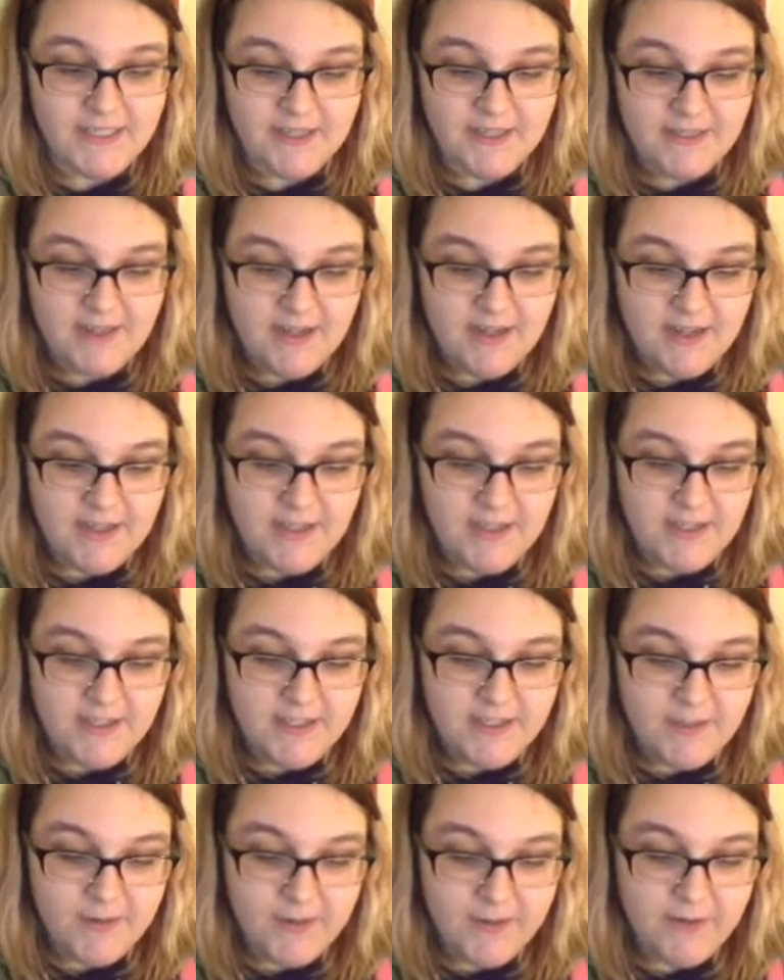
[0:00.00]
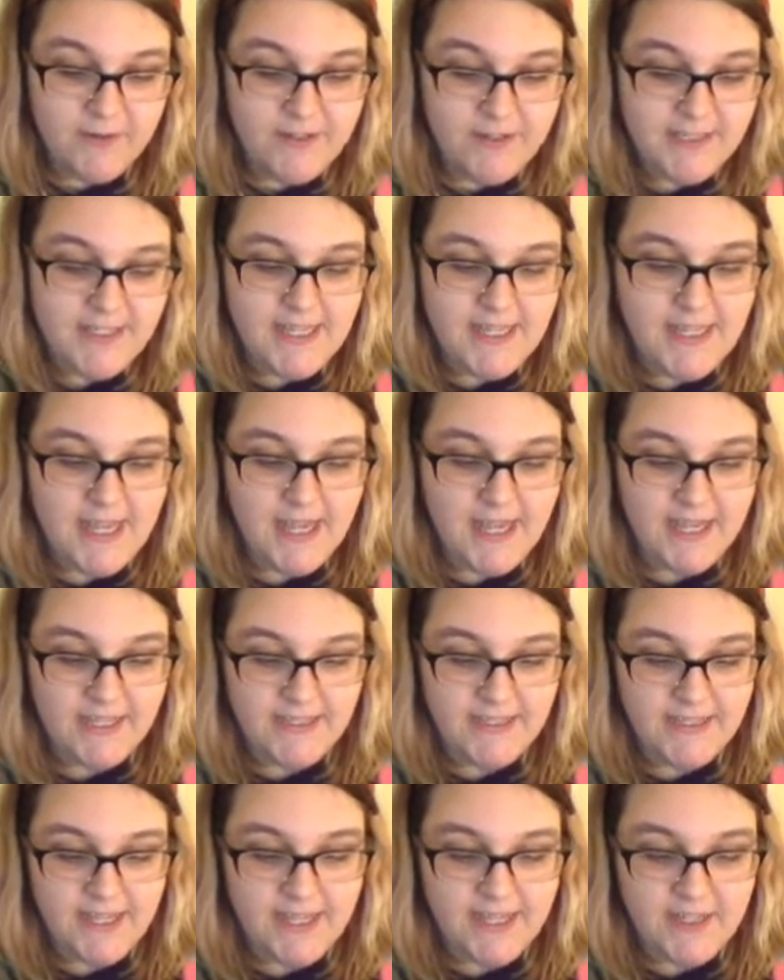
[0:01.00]
and doing noisy
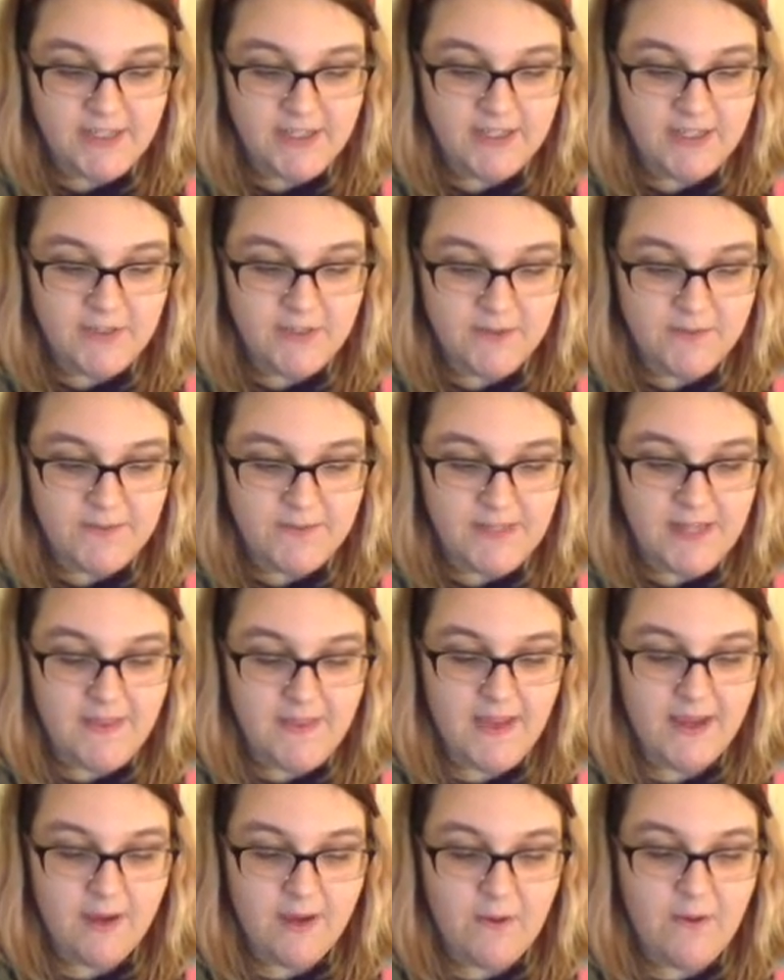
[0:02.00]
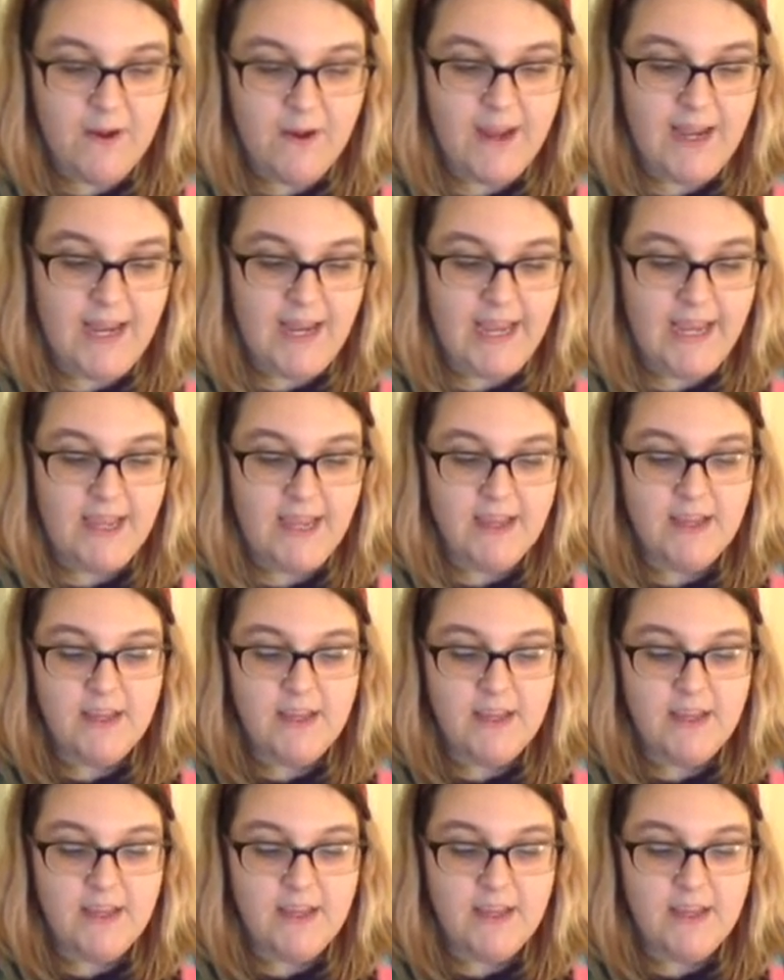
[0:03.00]
things. They can just sort of sit there quietly.